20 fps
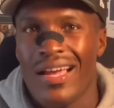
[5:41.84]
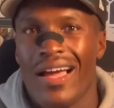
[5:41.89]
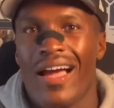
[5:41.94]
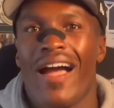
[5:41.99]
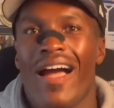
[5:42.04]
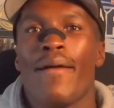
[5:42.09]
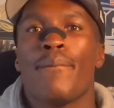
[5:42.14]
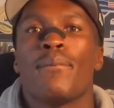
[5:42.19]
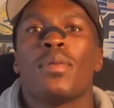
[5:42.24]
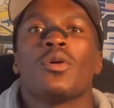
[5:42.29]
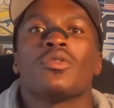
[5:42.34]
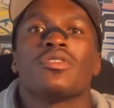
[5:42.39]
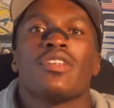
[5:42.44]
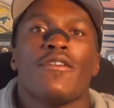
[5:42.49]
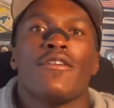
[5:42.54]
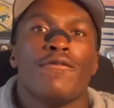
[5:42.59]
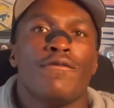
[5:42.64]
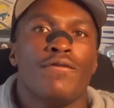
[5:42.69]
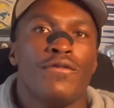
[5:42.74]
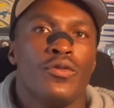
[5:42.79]
I built
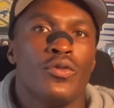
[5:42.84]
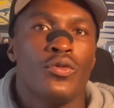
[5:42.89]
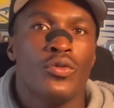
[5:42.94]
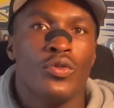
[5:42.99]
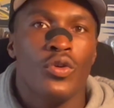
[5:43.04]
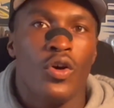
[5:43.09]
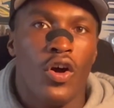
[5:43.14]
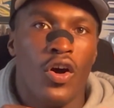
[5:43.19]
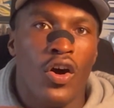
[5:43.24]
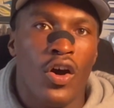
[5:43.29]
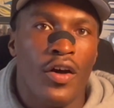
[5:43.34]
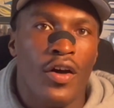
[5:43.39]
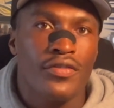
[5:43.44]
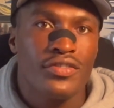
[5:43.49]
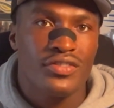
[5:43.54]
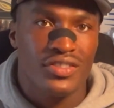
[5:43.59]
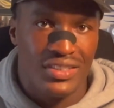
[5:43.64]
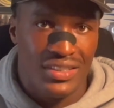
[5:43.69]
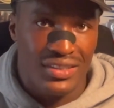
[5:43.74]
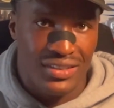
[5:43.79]
a full
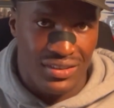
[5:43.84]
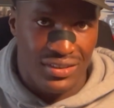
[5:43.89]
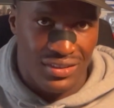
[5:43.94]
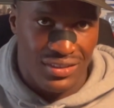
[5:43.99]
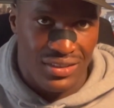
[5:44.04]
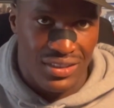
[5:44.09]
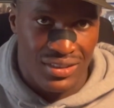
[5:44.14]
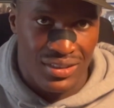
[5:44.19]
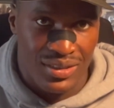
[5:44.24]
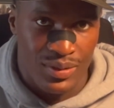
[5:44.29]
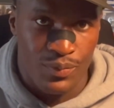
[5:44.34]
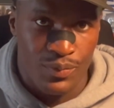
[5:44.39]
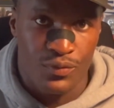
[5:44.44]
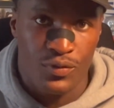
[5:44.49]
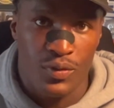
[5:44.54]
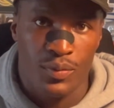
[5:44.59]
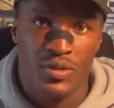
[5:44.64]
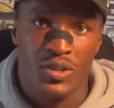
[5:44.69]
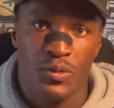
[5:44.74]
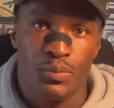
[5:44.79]
off-season system
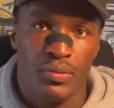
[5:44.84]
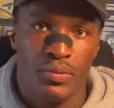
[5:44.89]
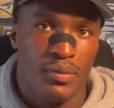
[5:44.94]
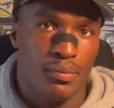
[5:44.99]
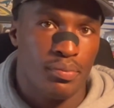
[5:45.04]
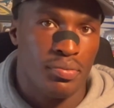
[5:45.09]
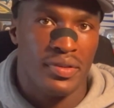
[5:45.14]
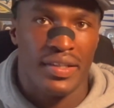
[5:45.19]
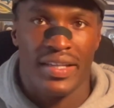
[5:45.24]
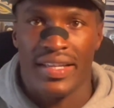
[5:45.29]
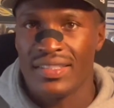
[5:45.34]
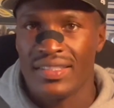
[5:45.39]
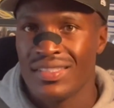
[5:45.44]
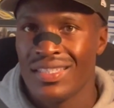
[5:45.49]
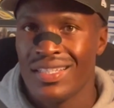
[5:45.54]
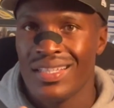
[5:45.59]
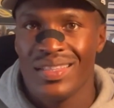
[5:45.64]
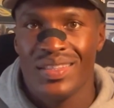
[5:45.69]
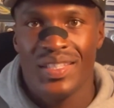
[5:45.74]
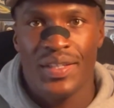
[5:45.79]
from sprint plans,
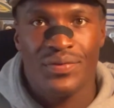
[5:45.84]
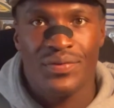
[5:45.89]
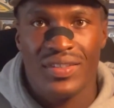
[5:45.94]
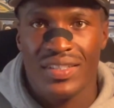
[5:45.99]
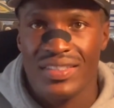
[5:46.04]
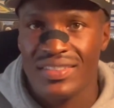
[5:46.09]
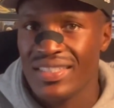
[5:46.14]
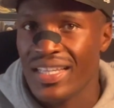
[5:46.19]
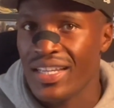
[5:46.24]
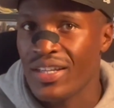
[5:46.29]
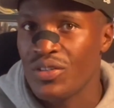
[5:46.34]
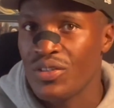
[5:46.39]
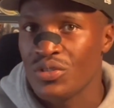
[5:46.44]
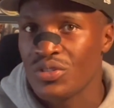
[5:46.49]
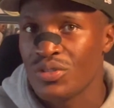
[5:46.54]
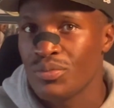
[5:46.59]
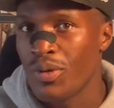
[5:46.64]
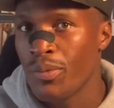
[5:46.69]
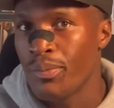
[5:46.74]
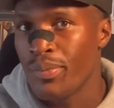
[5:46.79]
lifting
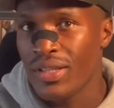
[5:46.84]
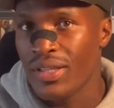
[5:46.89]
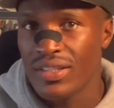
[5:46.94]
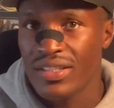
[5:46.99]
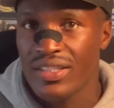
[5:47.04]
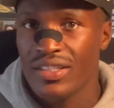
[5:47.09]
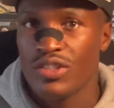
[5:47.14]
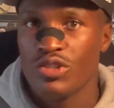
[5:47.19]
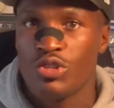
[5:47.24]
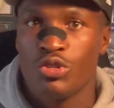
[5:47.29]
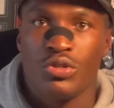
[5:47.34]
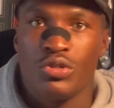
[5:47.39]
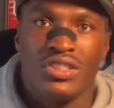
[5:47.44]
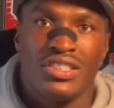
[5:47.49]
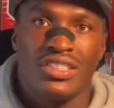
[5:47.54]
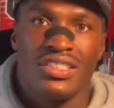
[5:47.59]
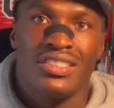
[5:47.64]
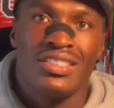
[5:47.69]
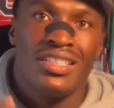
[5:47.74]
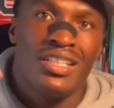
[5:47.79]
cycles, mobility
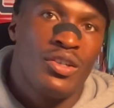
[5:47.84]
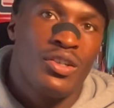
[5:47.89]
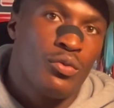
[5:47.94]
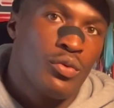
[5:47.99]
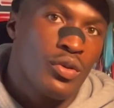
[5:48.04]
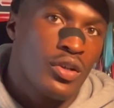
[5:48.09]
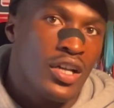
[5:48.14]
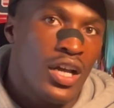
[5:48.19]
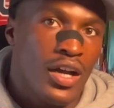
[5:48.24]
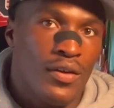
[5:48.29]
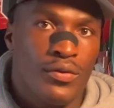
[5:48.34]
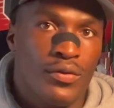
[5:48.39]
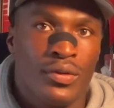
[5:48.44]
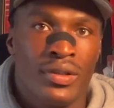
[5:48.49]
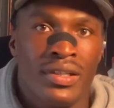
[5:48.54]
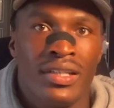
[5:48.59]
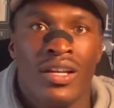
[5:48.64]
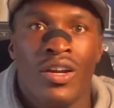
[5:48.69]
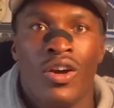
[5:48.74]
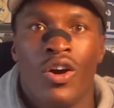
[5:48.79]
nutrition,
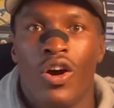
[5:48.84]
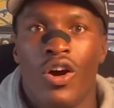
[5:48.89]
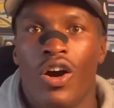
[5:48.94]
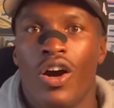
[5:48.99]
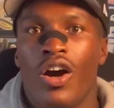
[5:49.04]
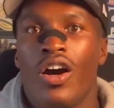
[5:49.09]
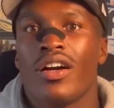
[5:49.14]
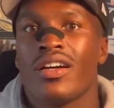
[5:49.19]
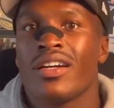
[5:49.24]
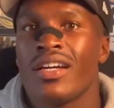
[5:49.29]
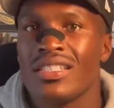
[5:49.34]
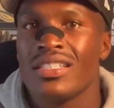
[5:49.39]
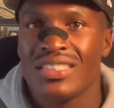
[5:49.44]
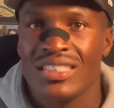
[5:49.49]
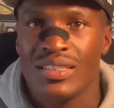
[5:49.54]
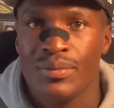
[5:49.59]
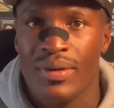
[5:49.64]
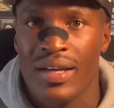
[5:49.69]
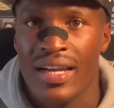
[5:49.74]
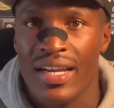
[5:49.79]
recovery, all
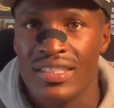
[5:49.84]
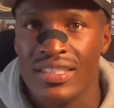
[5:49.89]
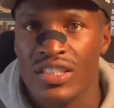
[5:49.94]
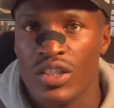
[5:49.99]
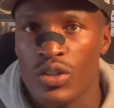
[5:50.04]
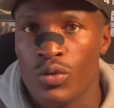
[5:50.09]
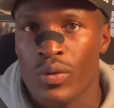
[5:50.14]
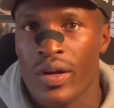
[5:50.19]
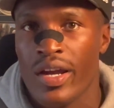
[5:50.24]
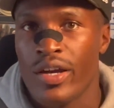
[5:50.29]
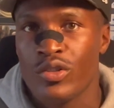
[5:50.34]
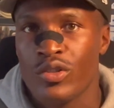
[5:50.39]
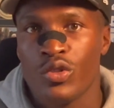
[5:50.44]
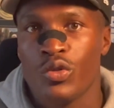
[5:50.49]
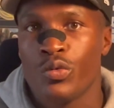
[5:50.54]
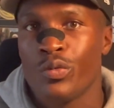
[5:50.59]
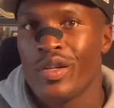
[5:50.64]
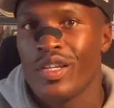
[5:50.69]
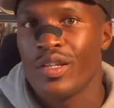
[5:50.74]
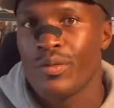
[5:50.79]
customized around your
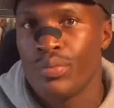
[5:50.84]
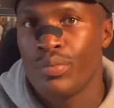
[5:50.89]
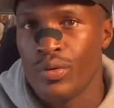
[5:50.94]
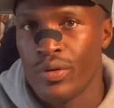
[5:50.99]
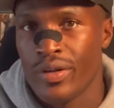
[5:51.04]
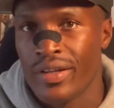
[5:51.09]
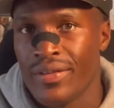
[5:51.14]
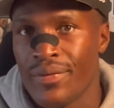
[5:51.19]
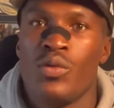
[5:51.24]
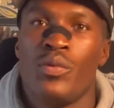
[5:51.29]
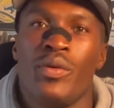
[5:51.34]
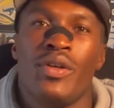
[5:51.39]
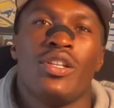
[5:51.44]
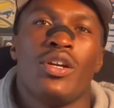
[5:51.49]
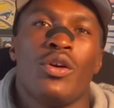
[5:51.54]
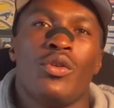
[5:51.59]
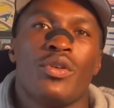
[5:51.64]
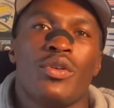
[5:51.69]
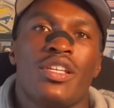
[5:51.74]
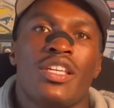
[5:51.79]
weak point. We
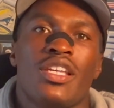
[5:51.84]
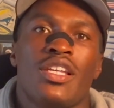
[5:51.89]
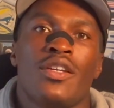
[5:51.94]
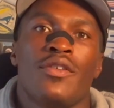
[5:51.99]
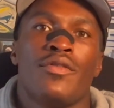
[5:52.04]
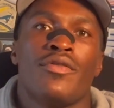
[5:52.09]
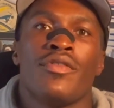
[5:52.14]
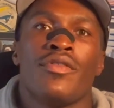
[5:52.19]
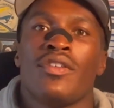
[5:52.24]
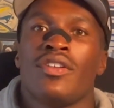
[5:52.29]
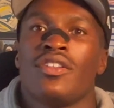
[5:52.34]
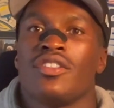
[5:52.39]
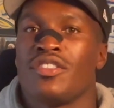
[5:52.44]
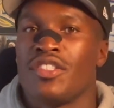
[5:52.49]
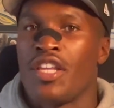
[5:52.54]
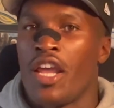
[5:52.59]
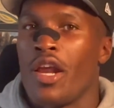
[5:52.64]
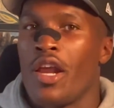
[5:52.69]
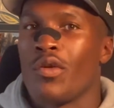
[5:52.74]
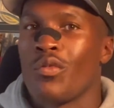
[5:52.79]
don't give
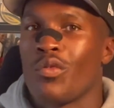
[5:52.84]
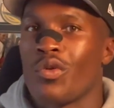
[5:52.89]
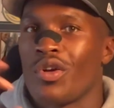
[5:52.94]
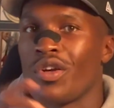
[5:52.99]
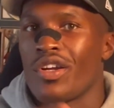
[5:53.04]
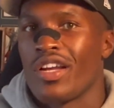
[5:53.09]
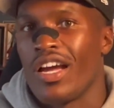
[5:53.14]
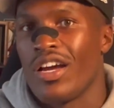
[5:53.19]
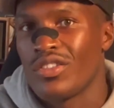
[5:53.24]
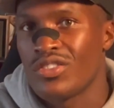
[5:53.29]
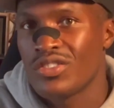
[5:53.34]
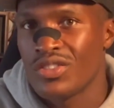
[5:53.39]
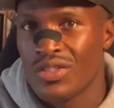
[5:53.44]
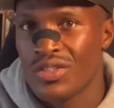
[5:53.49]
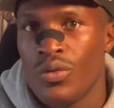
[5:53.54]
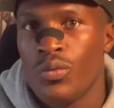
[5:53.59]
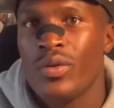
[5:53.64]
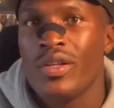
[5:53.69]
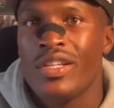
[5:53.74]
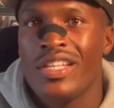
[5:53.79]
10 workouts.
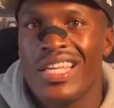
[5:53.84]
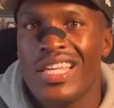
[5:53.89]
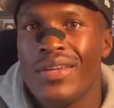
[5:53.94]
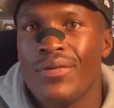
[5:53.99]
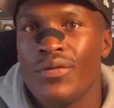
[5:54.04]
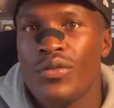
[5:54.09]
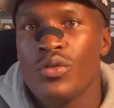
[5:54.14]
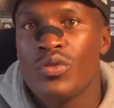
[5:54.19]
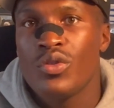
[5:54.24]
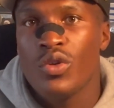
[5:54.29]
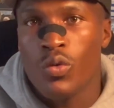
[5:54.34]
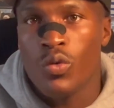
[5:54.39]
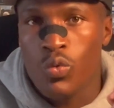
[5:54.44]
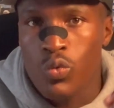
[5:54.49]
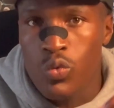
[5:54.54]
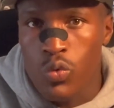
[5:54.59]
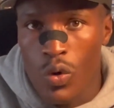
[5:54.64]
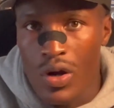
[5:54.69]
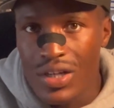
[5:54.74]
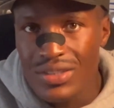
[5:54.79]
We give you the
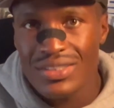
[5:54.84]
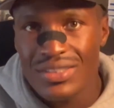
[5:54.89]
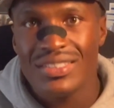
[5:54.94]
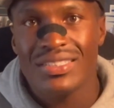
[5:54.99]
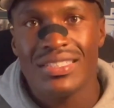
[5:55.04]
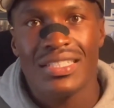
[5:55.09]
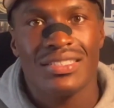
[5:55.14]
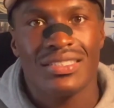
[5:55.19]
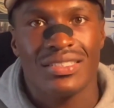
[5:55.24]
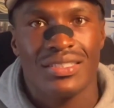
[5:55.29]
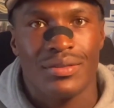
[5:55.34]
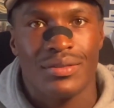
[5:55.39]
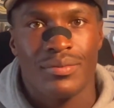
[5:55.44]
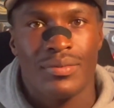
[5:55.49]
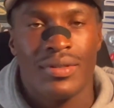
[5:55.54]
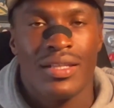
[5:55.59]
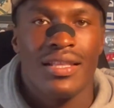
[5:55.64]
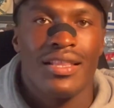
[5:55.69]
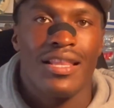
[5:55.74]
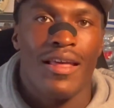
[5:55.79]
one system
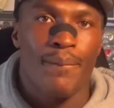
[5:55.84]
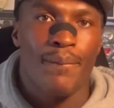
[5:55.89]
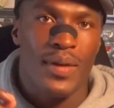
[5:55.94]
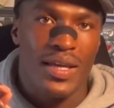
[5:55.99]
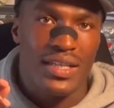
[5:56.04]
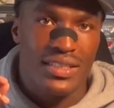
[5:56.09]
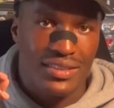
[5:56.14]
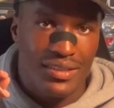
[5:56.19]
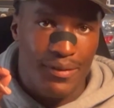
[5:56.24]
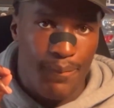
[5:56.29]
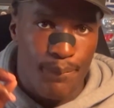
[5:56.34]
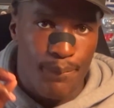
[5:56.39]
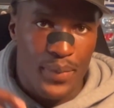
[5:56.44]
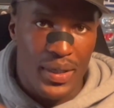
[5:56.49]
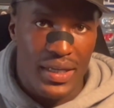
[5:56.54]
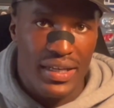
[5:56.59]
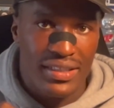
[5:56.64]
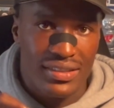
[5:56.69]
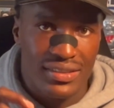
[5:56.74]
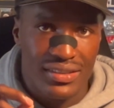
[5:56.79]
that makes the
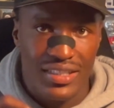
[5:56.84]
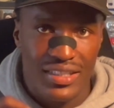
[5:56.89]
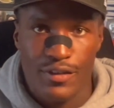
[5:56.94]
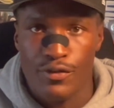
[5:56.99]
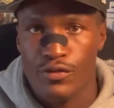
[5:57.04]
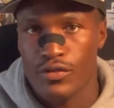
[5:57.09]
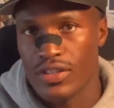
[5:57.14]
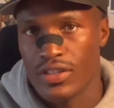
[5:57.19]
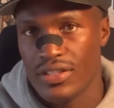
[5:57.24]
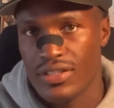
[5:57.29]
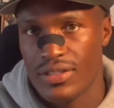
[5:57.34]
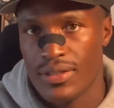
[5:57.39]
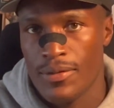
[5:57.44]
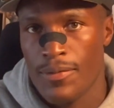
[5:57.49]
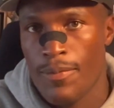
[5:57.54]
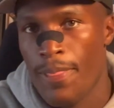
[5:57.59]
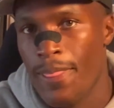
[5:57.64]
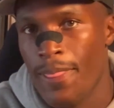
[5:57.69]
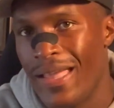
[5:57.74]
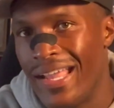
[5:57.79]
biggest difference,
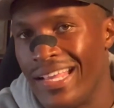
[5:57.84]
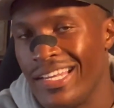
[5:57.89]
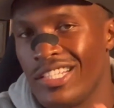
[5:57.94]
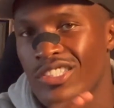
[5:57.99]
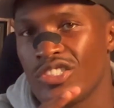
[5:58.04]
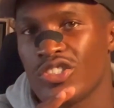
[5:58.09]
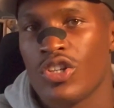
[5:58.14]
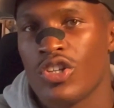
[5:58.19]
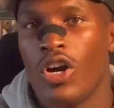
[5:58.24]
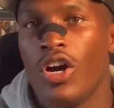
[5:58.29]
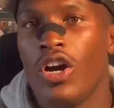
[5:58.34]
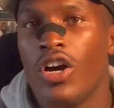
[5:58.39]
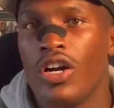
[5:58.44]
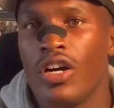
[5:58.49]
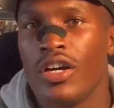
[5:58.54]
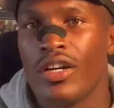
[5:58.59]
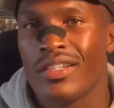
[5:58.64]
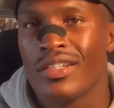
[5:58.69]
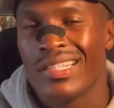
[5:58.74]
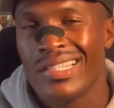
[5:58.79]
and it's
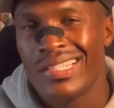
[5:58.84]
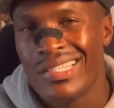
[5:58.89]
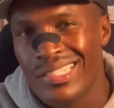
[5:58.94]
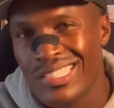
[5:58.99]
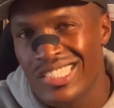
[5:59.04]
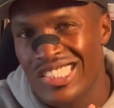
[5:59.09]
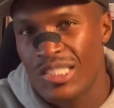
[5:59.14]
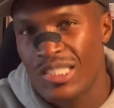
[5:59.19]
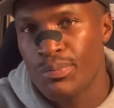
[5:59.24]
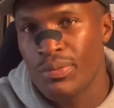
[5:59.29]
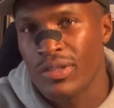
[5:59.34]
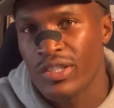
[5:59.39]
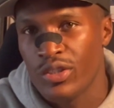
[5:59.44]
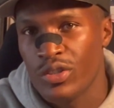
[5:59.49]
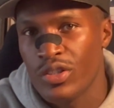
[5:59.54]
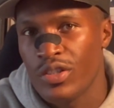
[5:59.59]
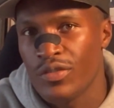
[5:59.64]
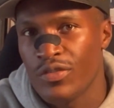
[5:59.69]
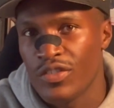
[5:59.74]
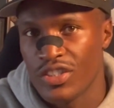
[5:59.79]
called Sprint
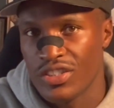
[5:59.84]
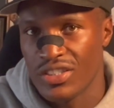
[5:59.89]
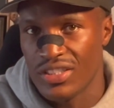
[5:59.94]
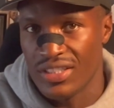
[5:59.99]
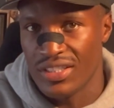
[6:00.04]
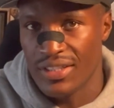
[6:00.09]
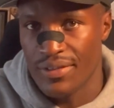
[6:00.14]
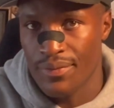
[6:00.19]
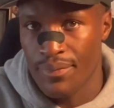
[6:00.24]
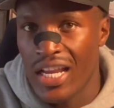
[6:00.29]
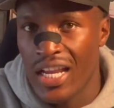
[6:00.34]
University.